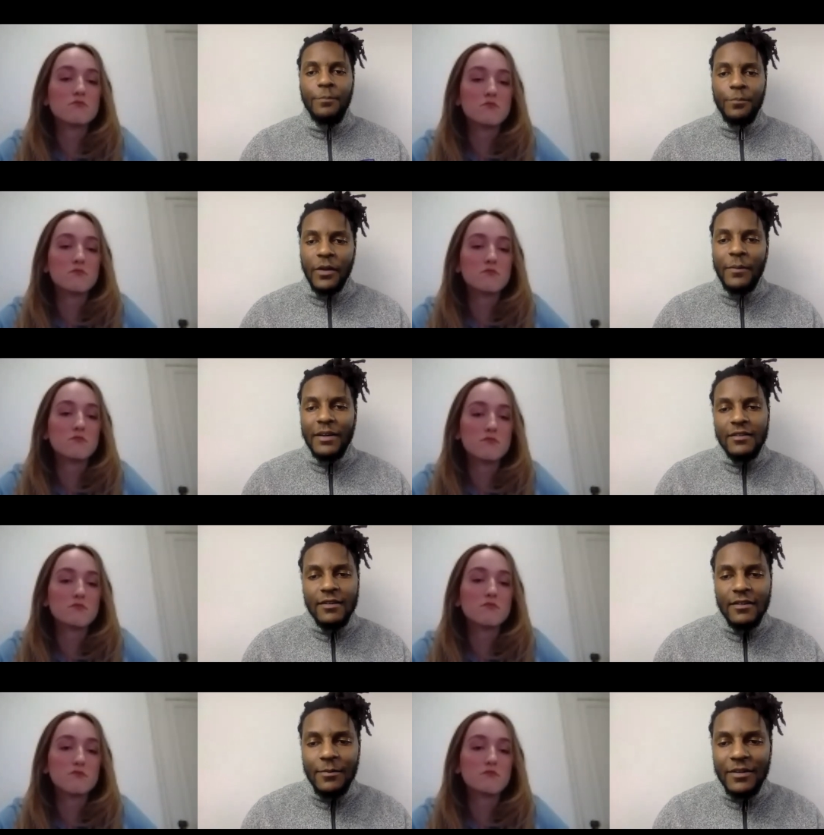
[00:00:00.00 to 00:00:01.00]
Speaker 1: that makes sense. That
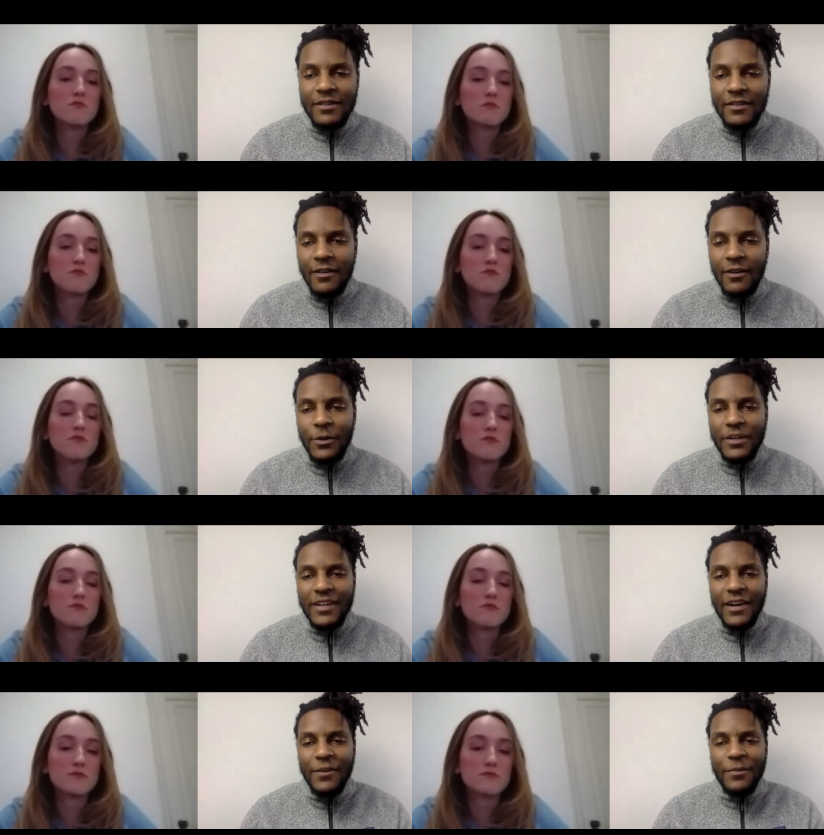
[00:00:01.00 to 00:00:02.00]
makes sense. It all worked out,
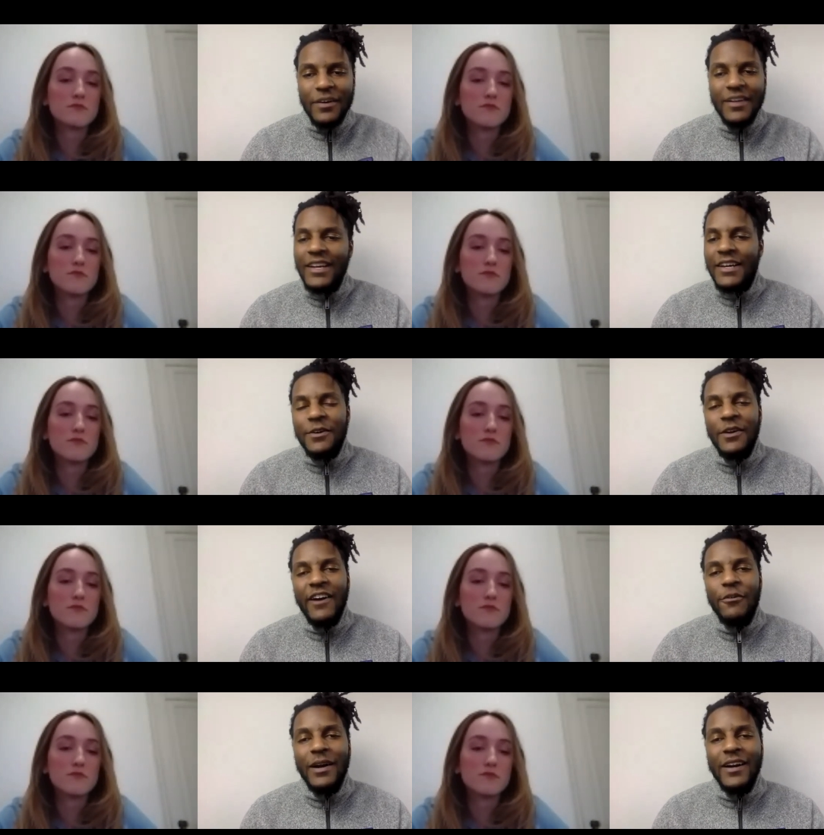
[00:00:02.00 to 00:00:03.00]
but you know,
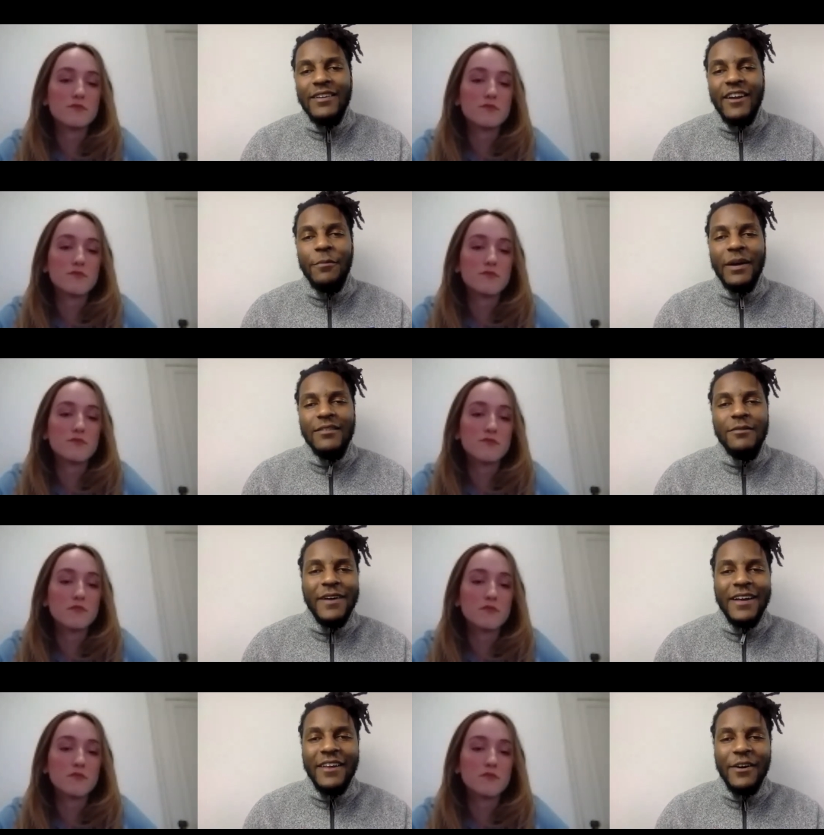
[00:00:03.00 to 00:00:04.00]
everybody, everybody has to find
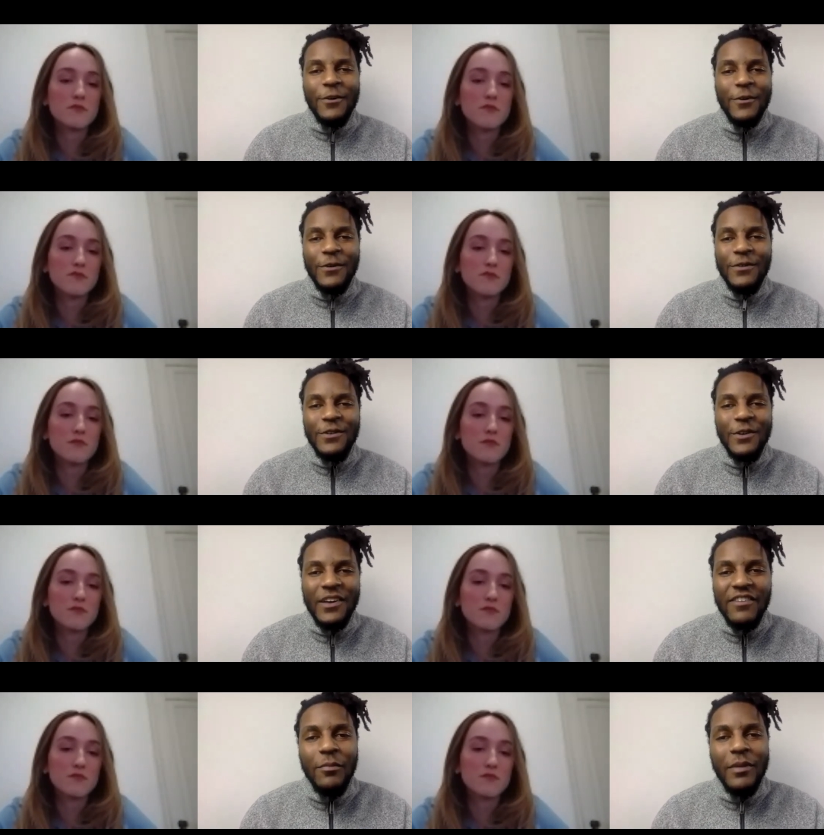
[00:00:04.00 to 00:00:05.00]
their own, you know,
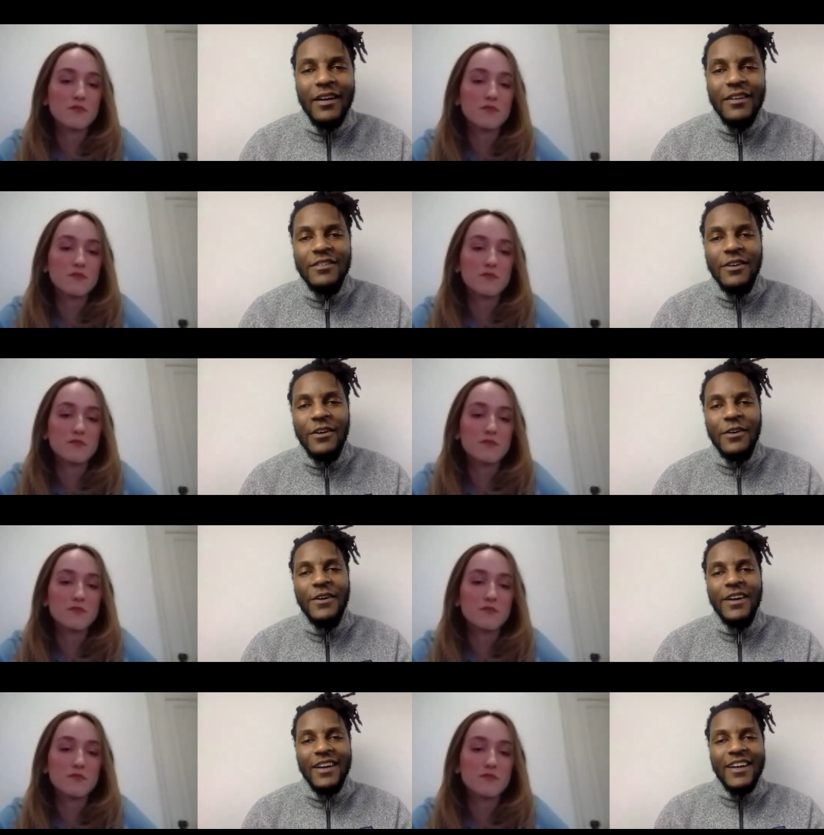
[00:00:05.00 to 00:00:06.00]
even balance. So
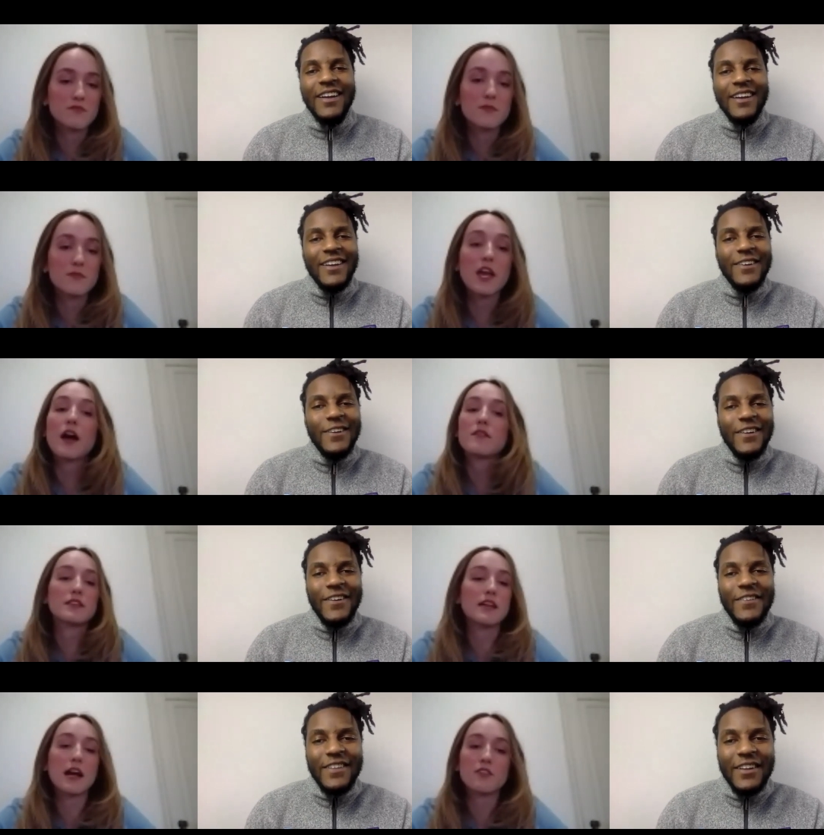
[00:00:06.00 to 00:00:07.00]
Speaker 2: yeah, exactly.
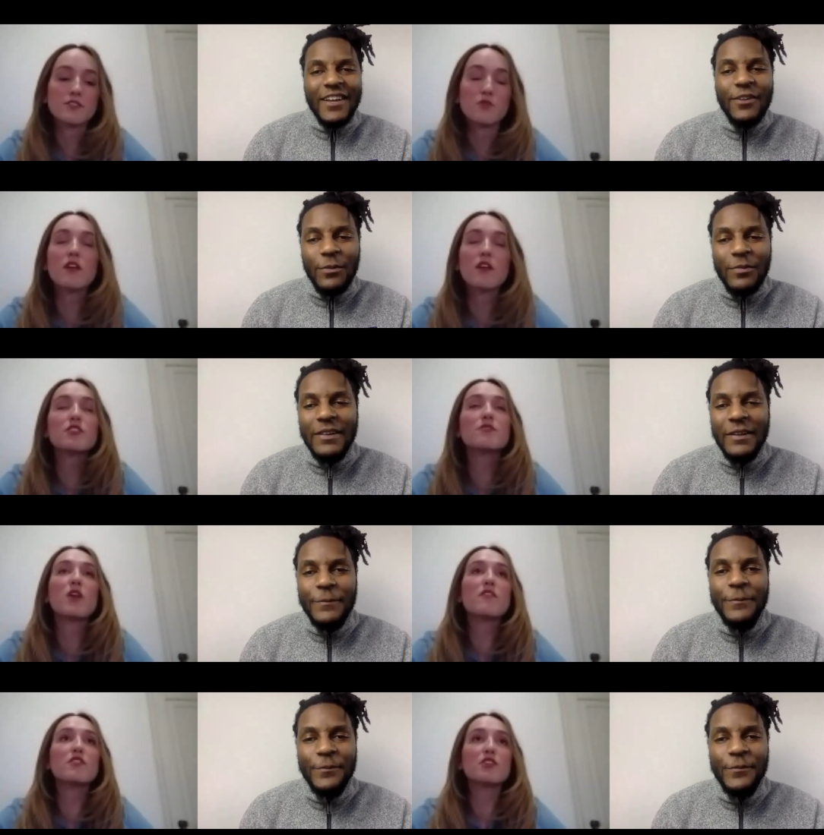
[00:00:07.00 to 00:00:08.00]
So whatever you, whatever
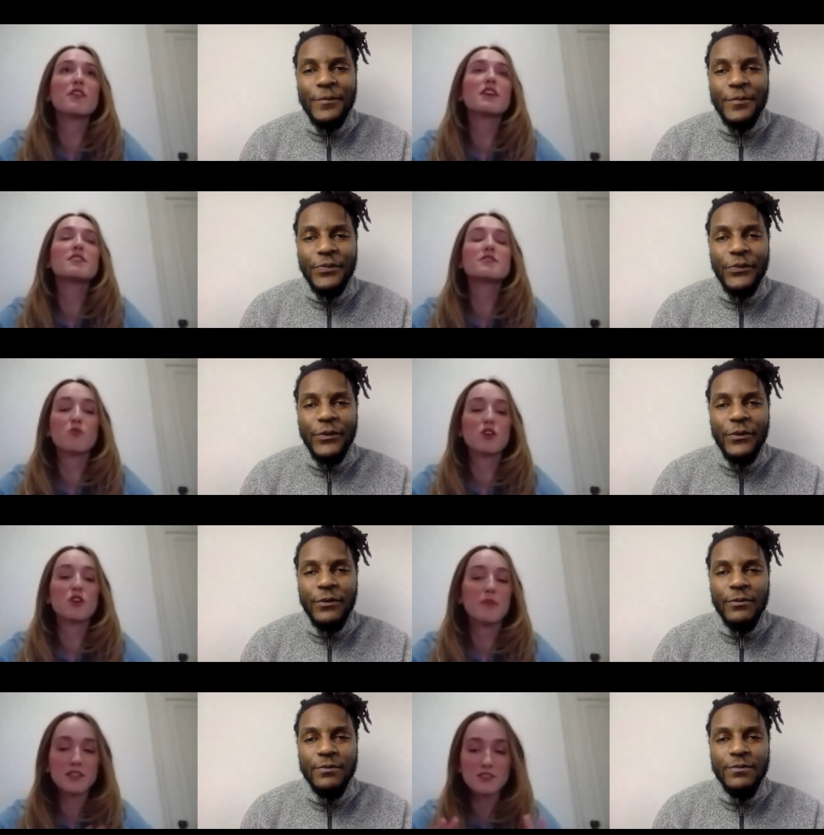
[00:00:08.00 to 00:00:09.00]
you think is going to work
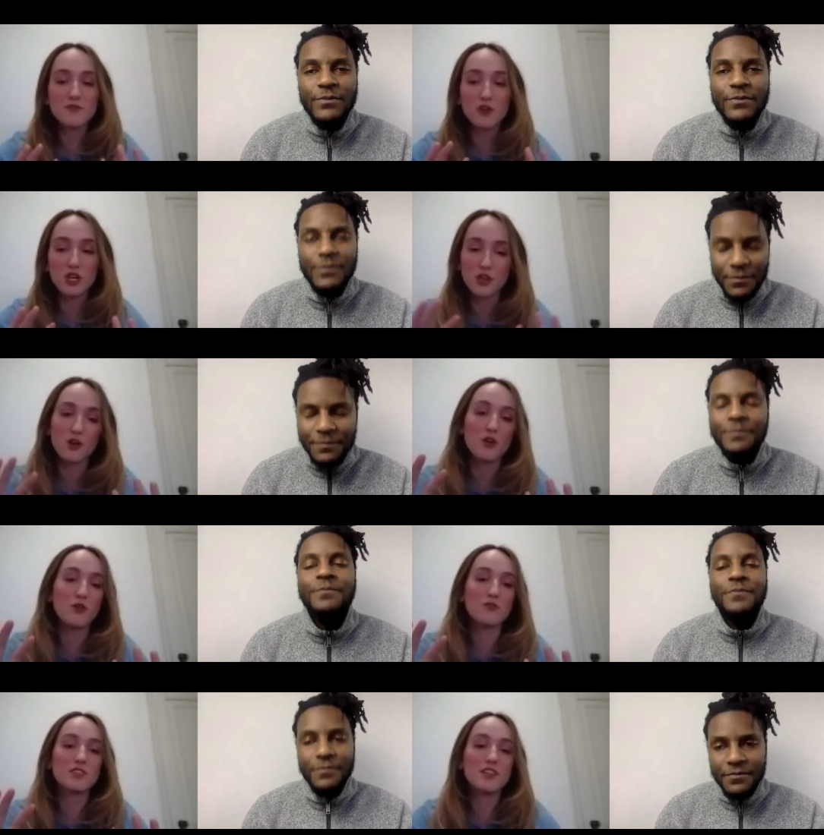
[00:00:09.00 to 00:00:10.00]
best for you to
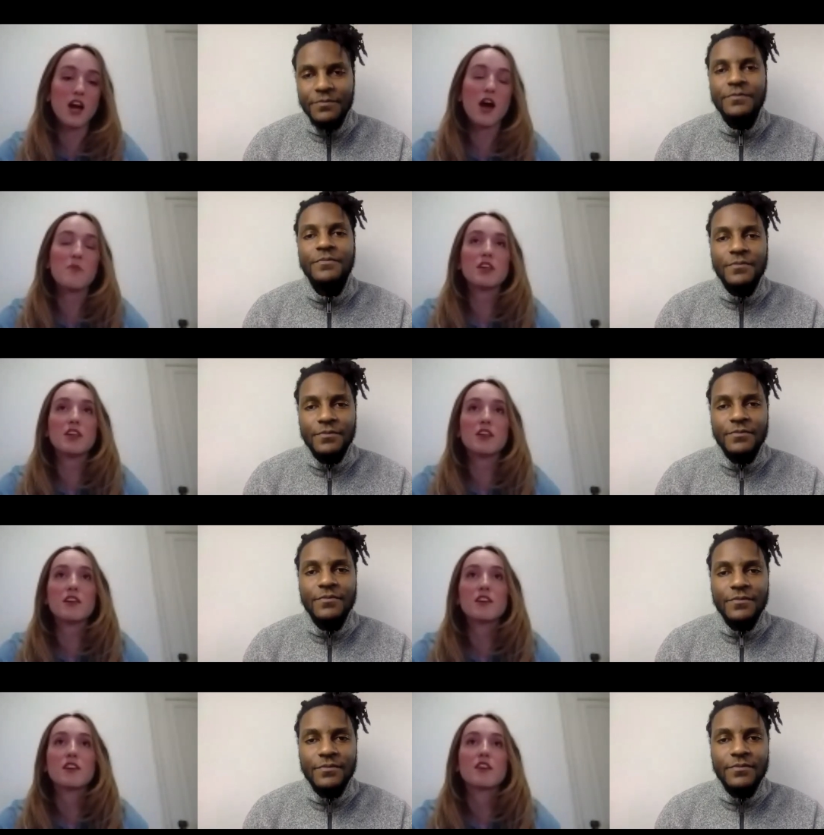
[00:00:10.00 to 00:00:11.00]
not be
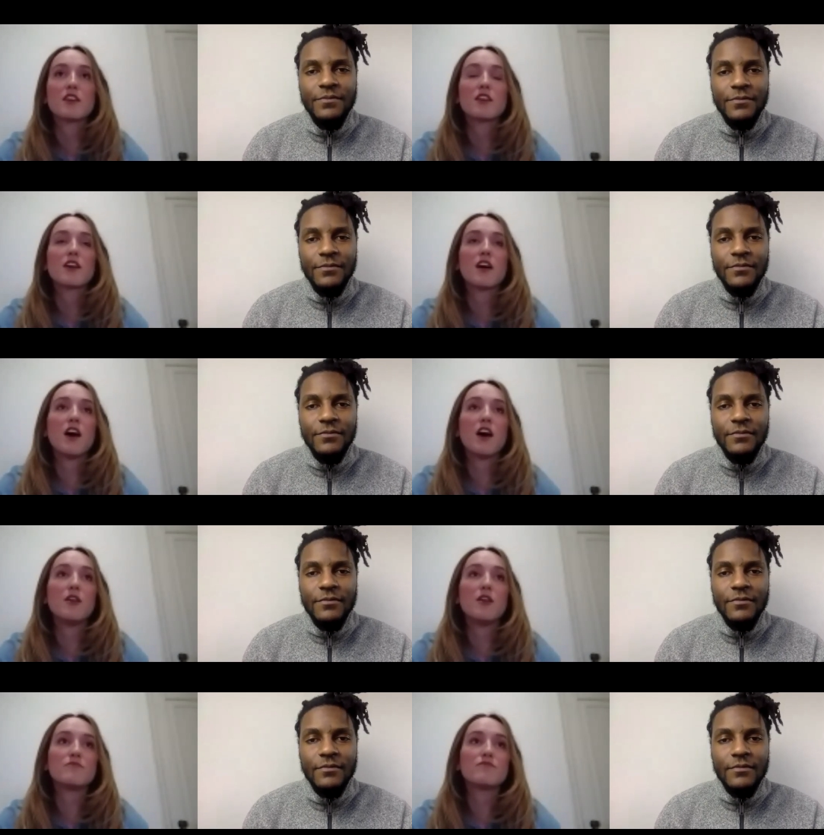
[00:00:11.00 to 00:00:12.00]
um,